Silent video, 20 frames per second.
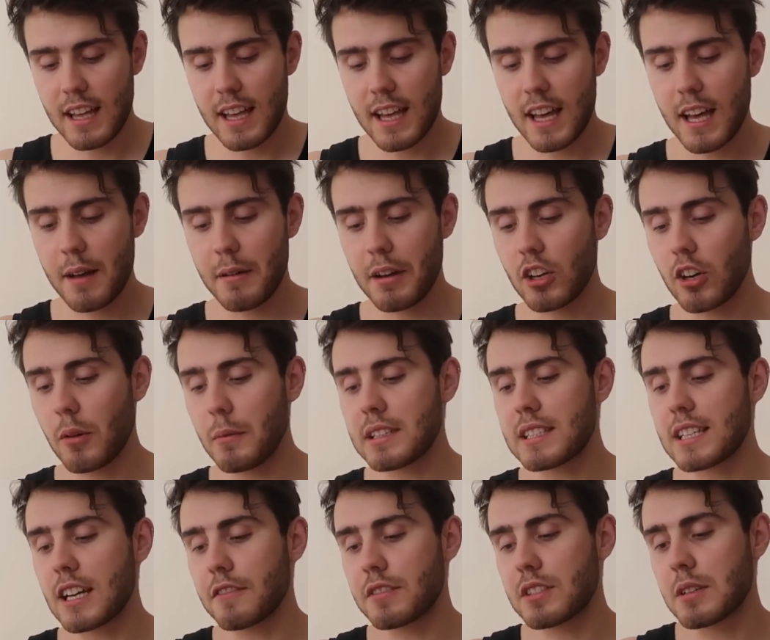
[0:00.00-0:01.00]
I got
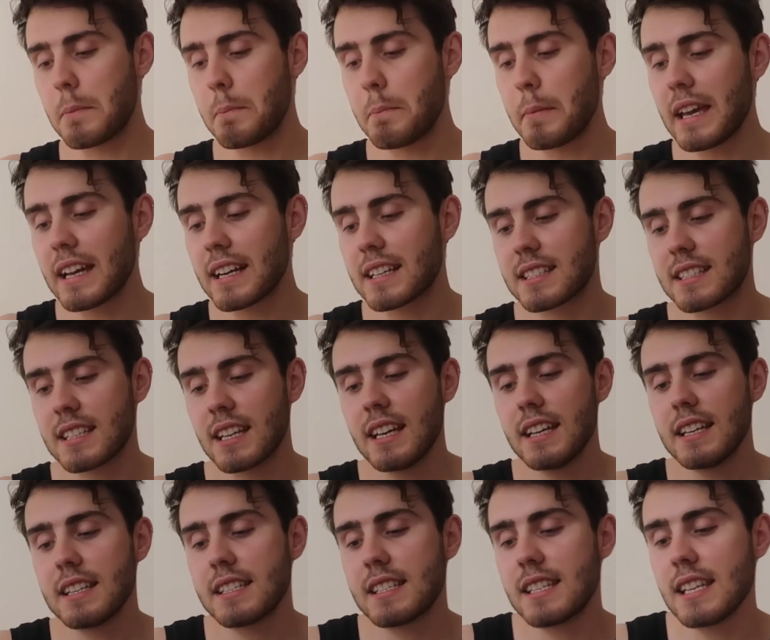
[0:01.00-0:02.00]
myself some mixed
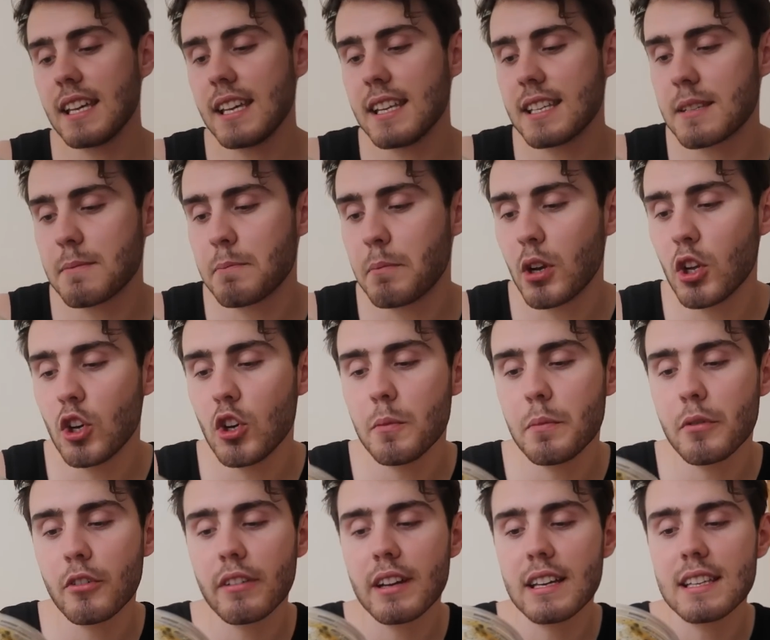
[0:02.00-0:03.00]
seeds,
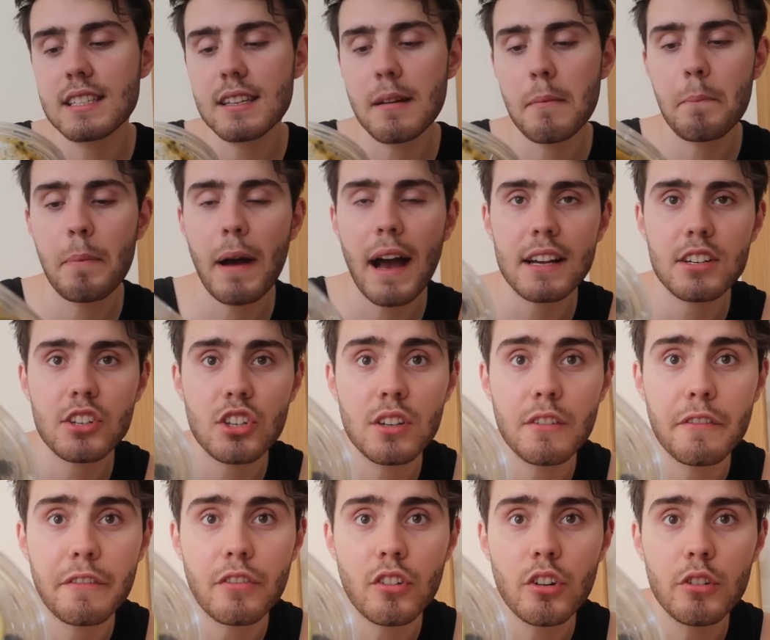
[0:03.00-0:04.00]
blueberries and
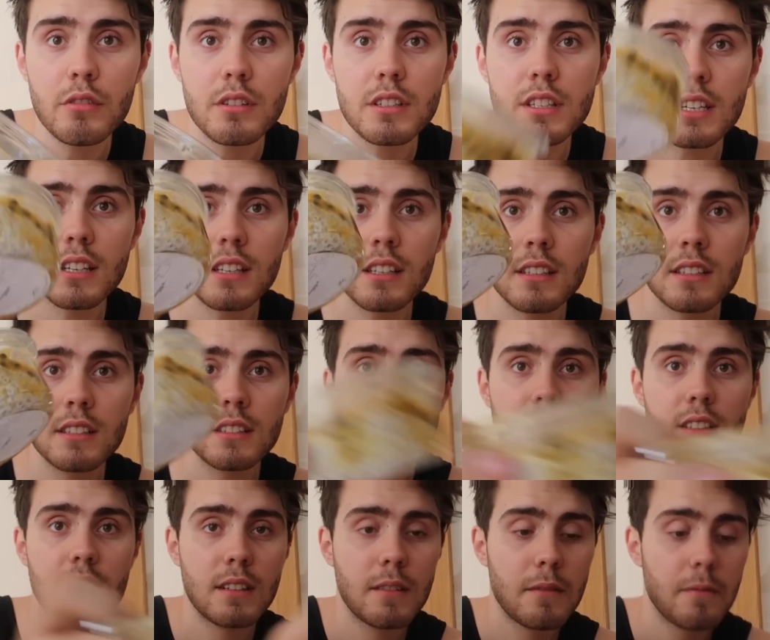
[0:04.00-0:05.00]
passion fruit.
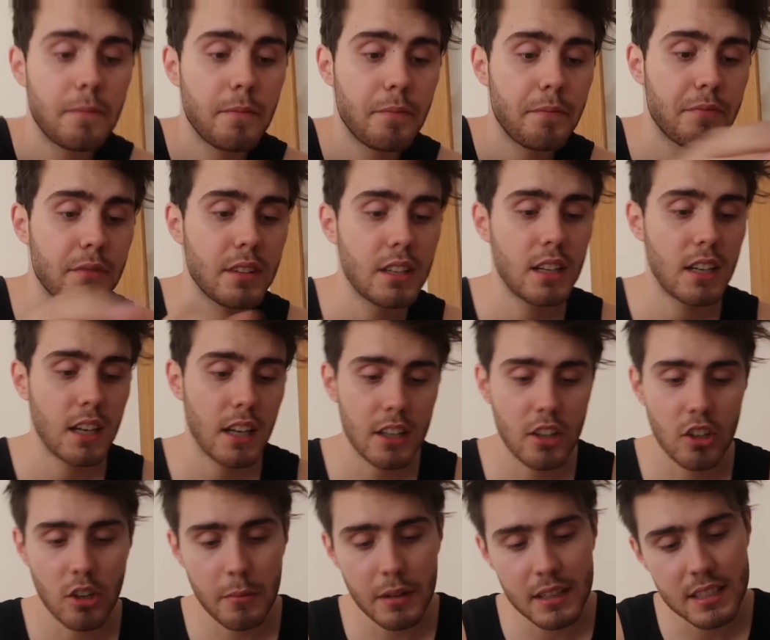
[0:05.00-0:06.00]
I
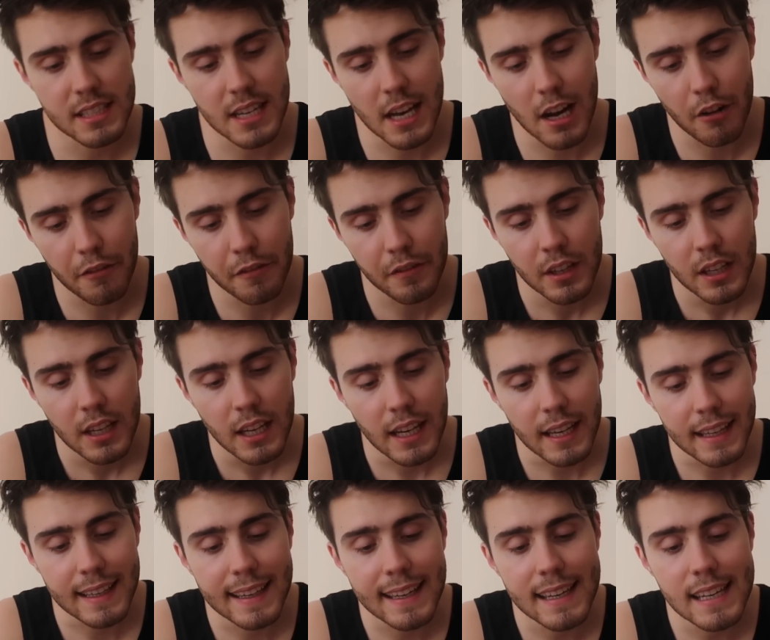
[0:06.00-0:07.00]
got myself
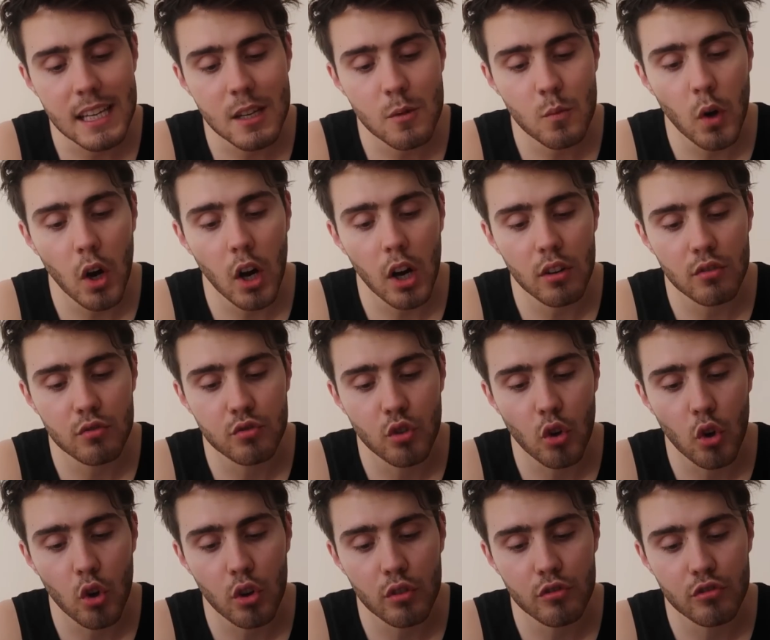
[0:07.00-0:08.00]
a quinoa,
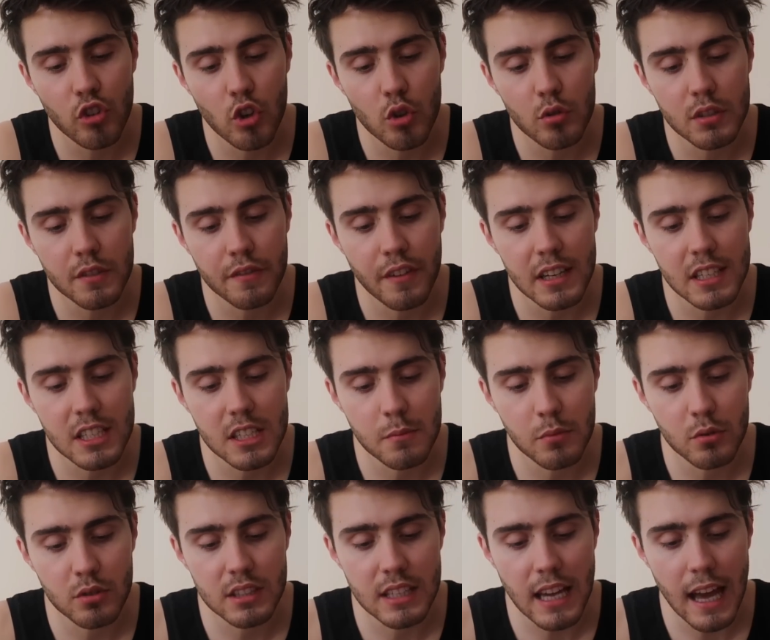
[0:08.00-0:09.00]
raw root
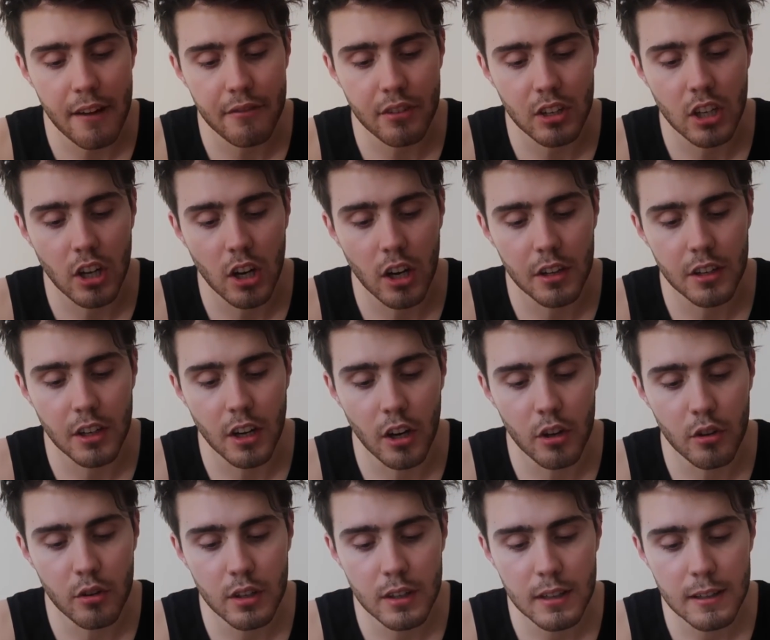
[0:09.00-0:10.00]
vegetables and
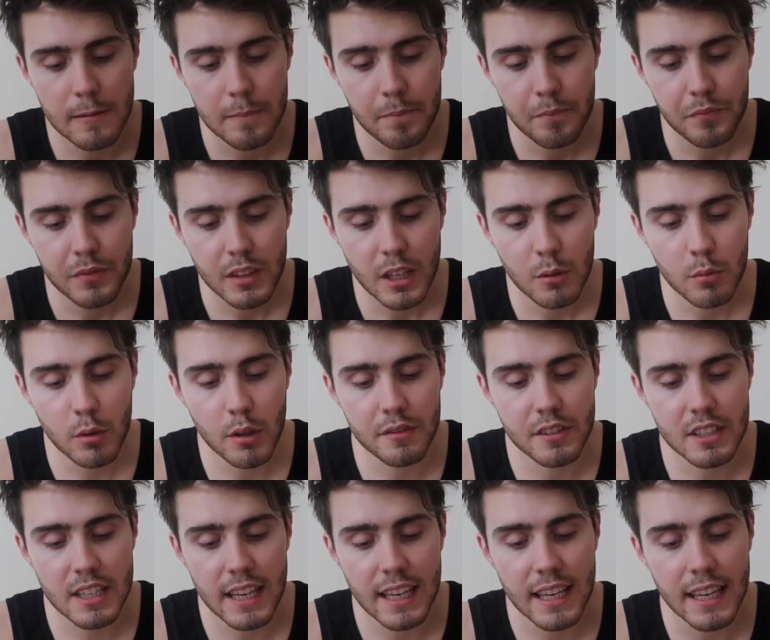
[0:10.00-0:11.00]
avocado
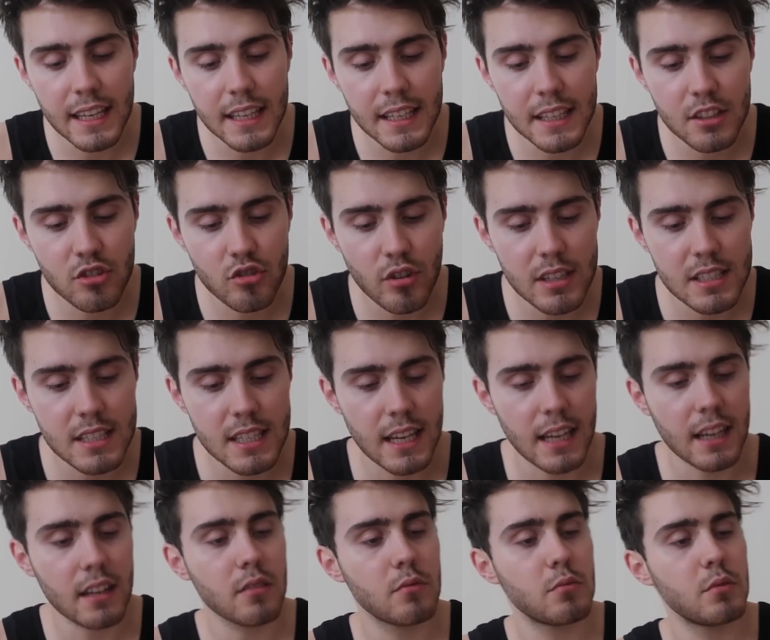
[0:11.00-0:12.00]
with tahini
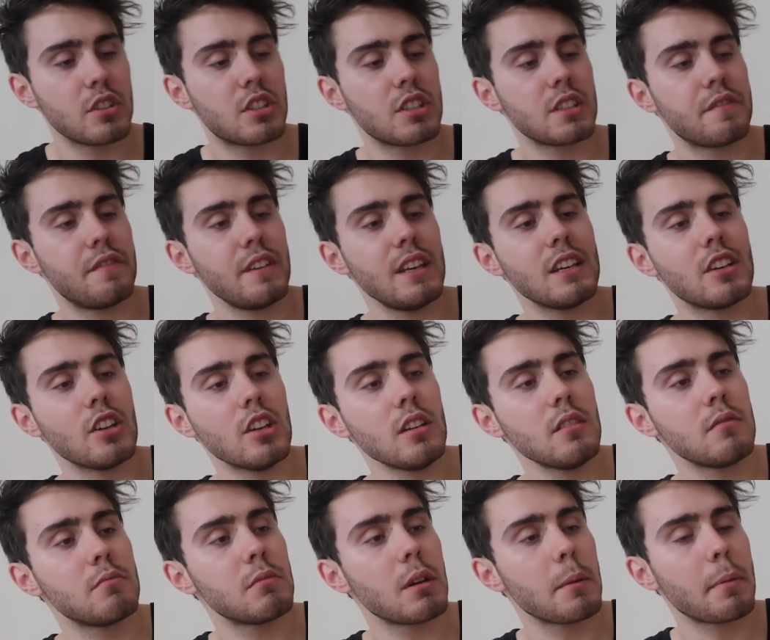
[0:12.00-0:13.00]
dressing, which is
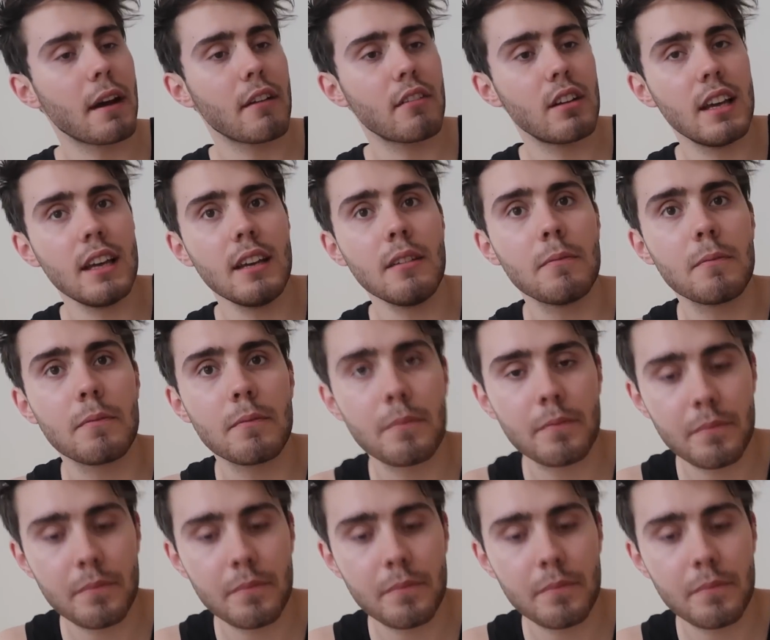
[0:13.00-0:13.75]
vegan apparently.